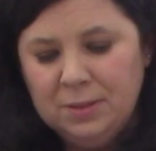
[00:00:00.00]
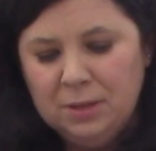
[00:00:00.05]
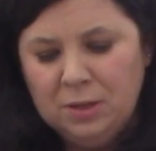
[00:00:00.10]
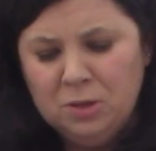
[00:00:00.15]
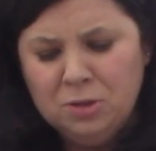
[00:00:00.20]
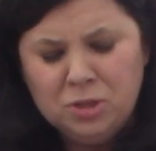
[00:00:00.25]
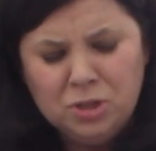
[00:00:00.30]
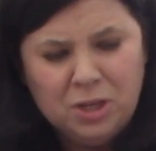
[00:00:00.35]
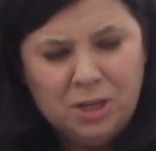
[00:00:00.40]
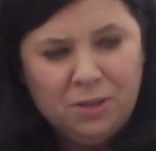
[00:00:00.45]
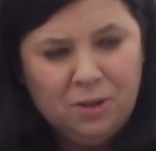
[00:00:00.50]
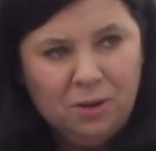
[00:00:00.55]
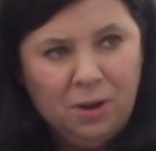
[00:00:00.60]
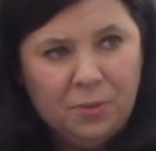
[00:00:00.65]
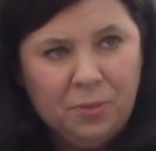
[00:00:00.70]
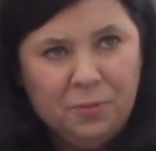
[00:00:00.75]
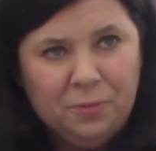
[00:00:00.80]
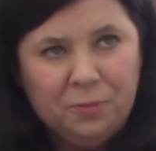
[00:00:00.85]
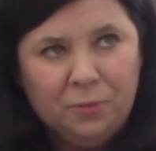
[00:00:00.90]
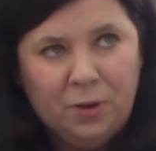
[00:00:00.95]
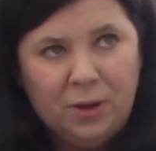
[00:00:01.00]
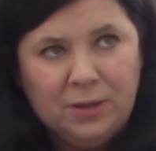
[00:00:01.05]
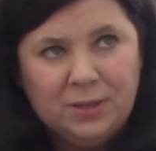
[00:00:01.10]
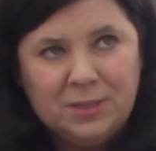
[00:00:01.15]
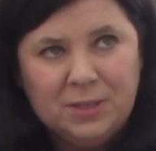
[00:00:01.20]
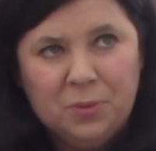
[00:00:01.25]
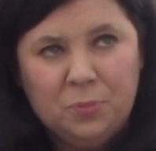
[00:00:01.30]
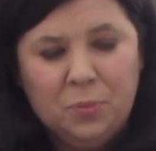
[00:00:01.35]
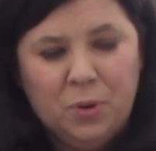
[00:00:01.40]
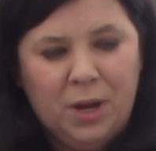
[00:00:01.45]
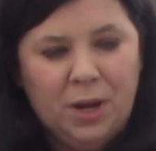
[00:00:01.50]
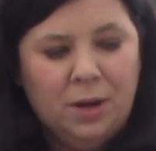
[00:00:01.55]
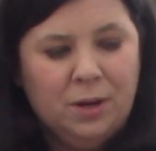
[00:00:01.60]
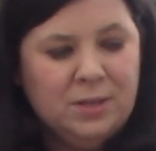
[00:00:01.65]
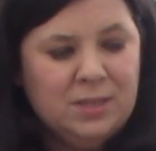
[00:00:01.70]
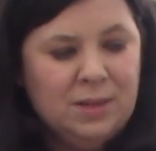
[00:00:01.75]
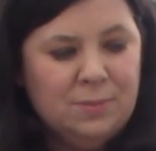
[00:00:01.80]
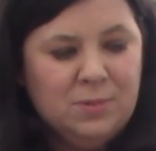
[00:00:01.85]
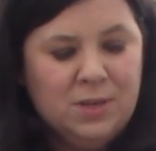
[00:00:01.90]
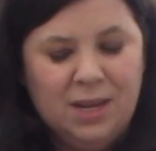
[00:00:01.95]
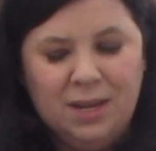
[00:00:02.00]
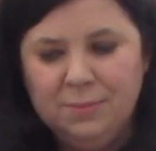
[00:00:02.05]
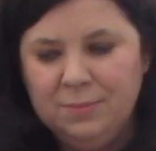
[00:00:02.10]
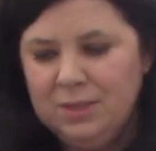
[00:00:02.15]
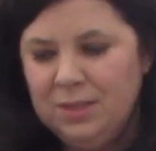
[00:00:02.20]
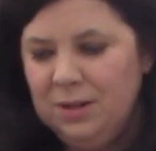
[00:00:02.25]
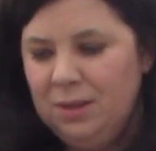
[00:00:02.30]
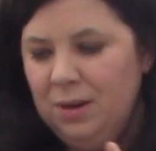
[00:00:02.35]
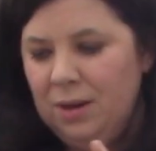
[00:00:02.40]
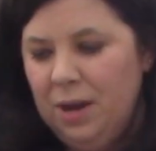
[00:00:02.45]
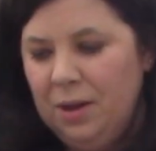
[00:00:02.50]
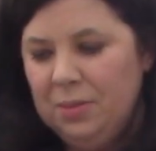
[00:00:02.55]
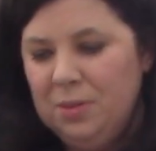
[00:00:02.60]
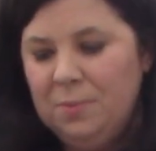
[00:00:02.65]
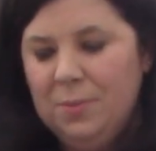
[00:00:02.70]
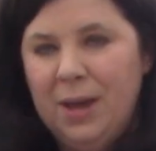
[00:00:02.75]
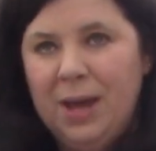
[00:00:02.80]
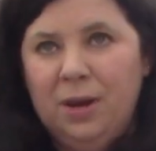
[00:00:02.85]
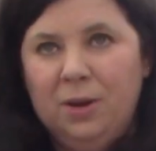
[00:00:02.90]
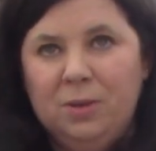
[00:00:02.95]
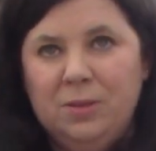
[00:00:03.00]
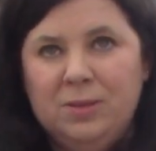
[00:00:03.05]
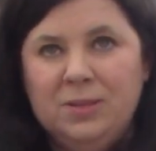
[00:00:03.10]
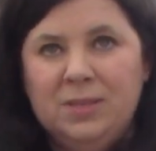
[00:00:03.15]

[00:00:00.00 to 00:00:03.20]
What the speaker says: Usually they're on the front somewhere, sometimes they're on the back or the